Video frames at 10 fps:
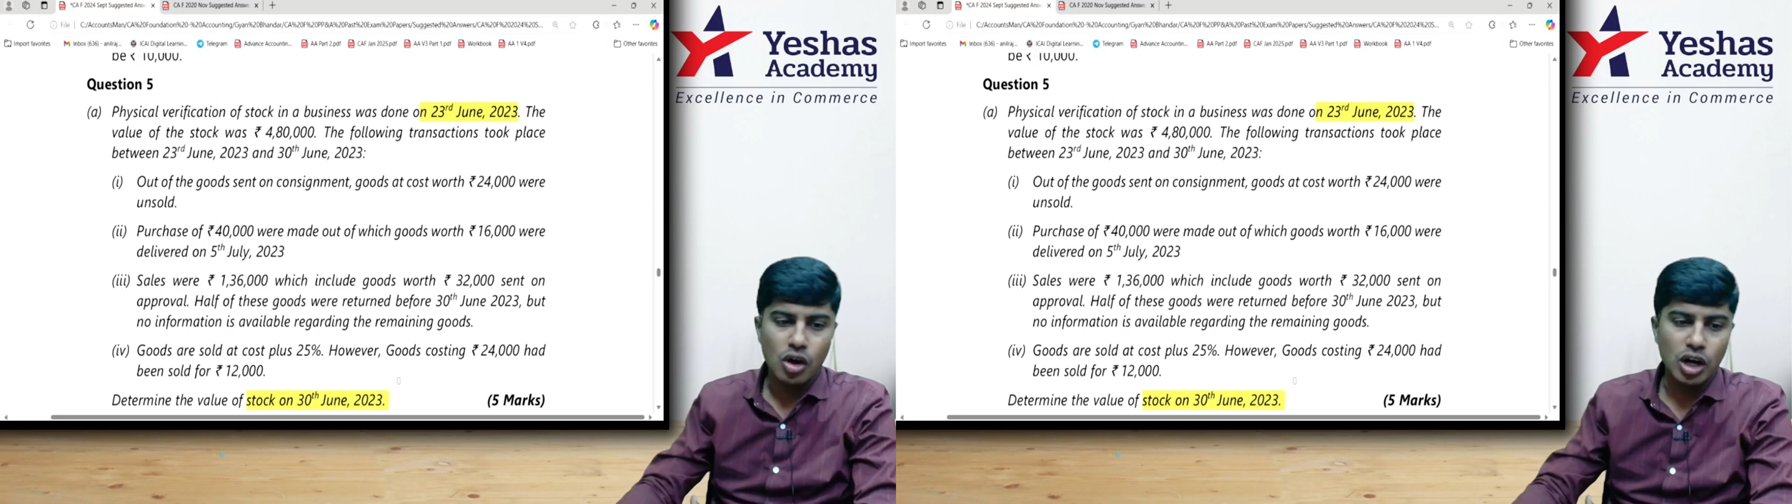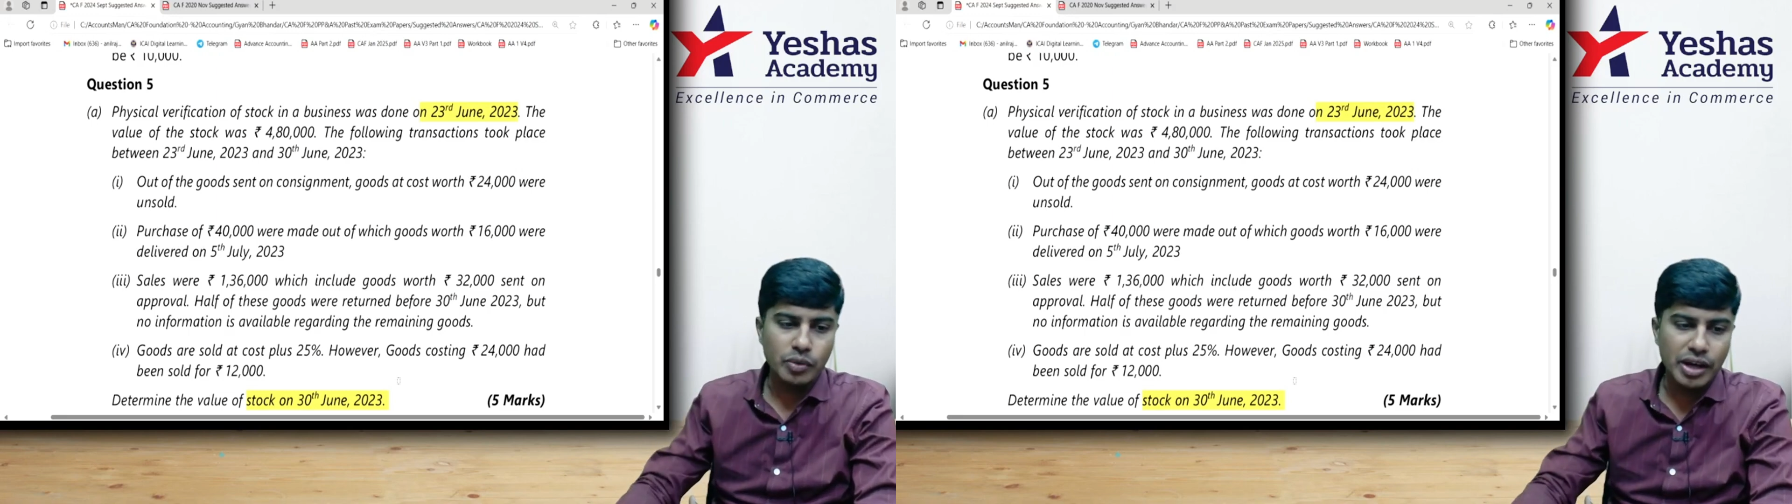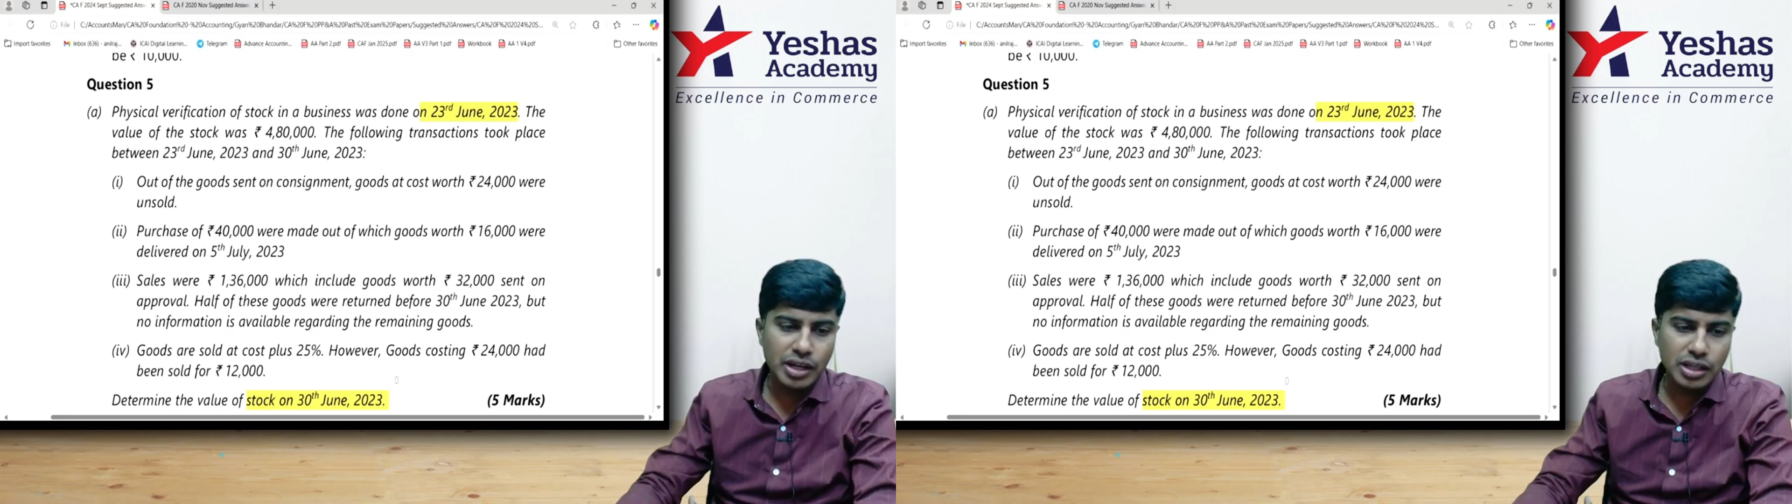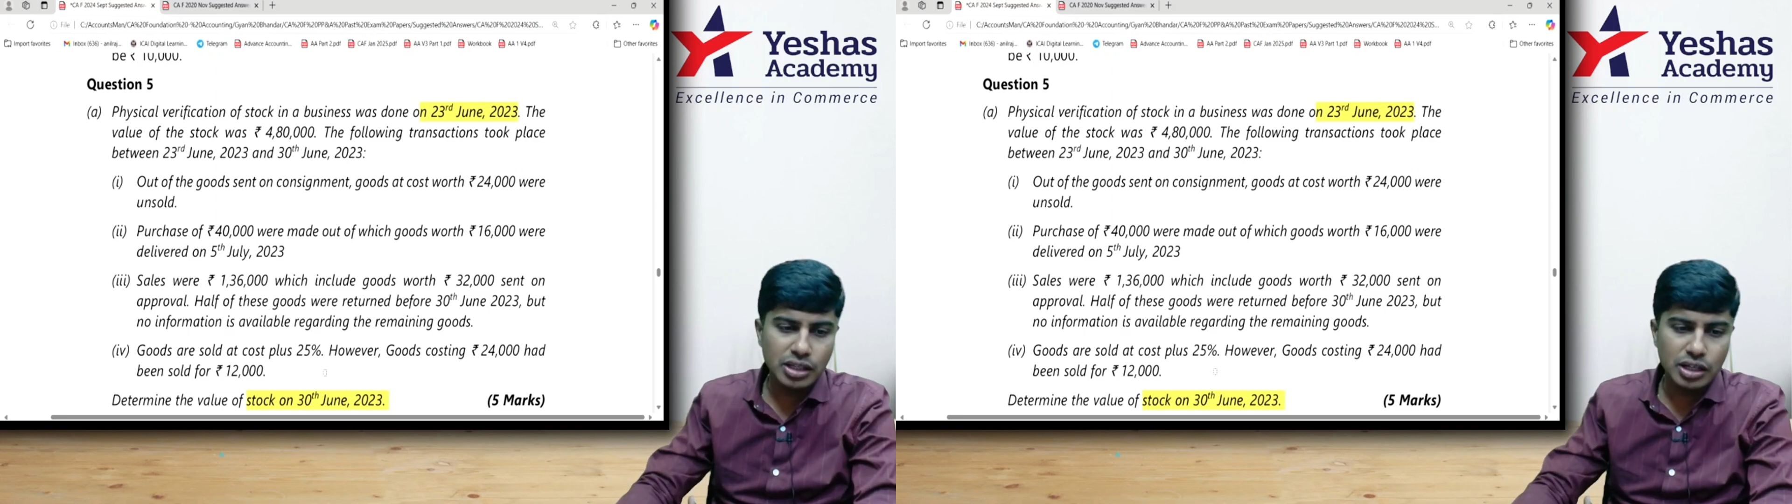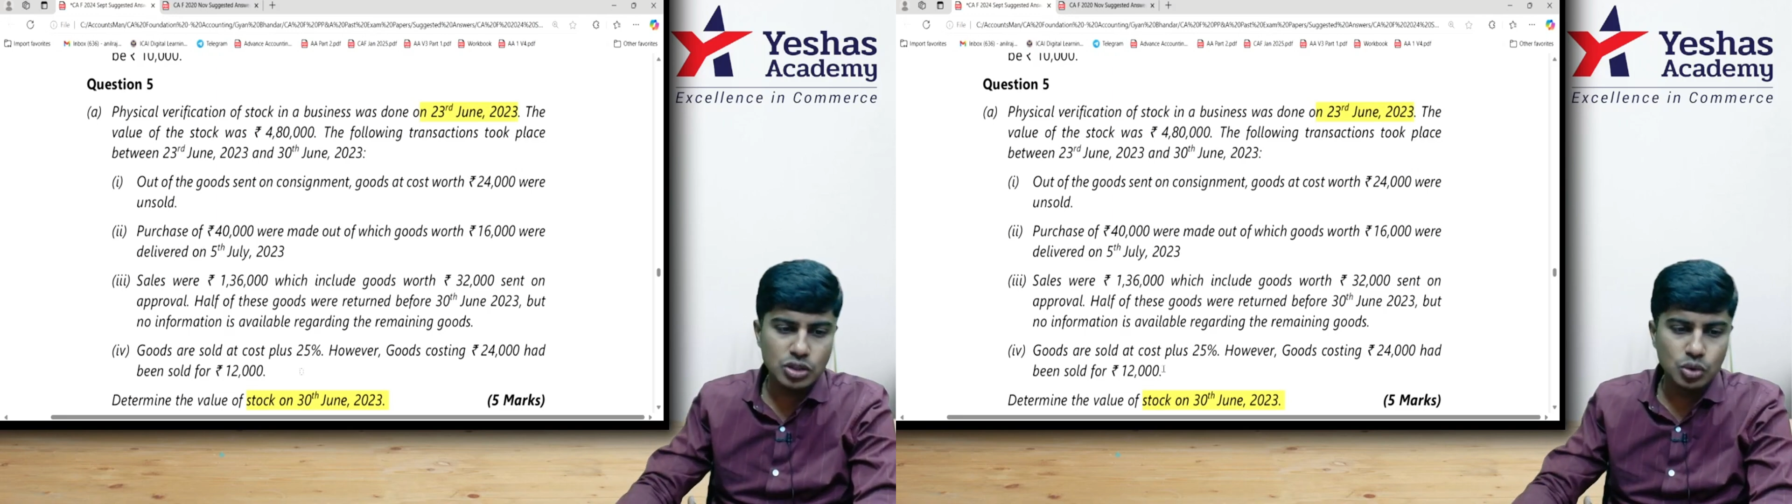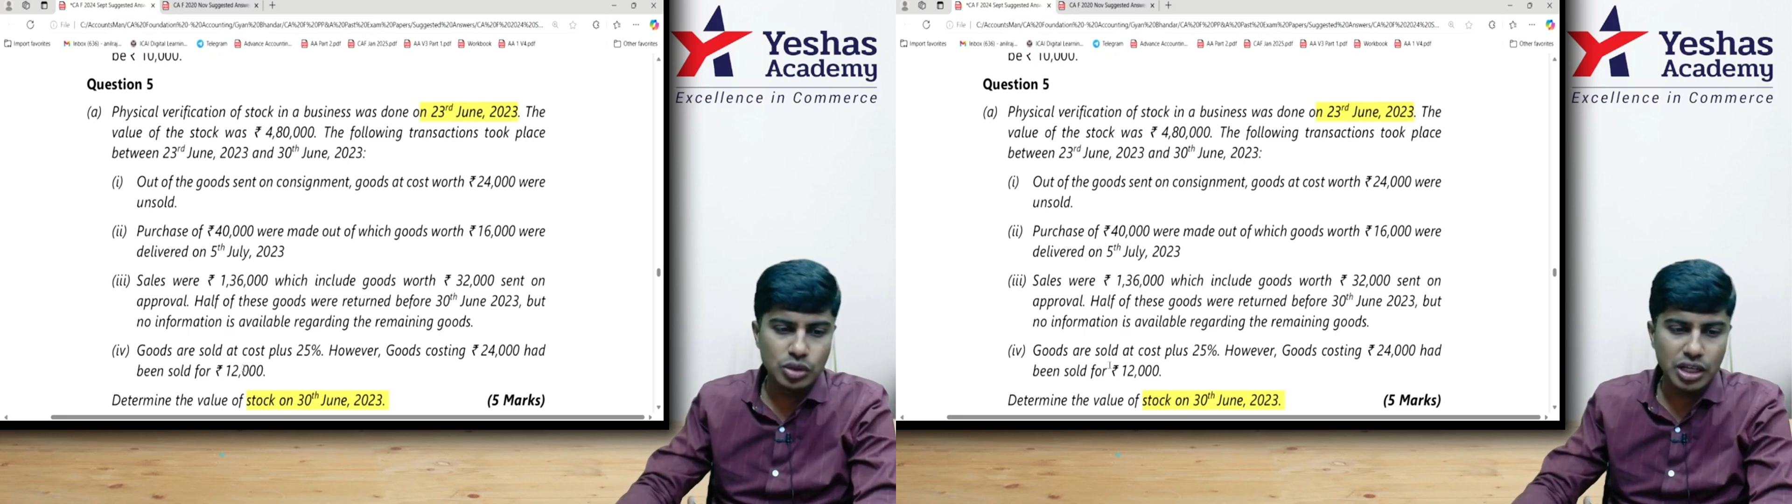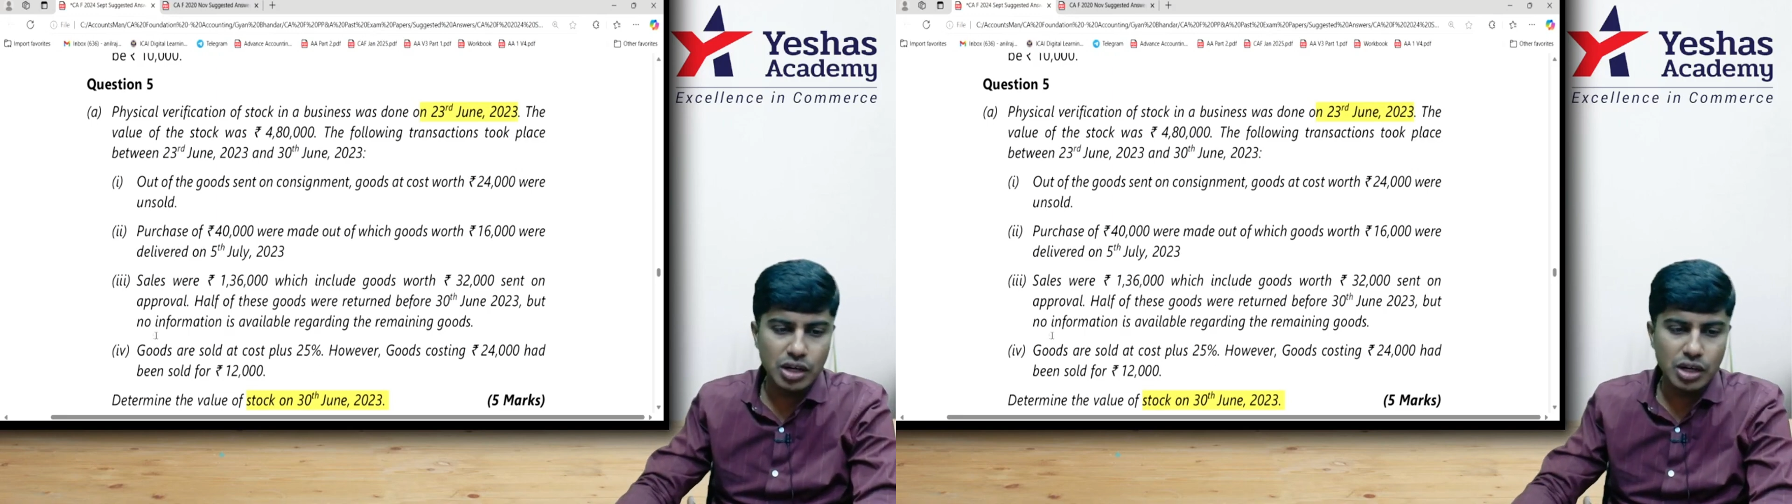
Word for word: On twenty-third June,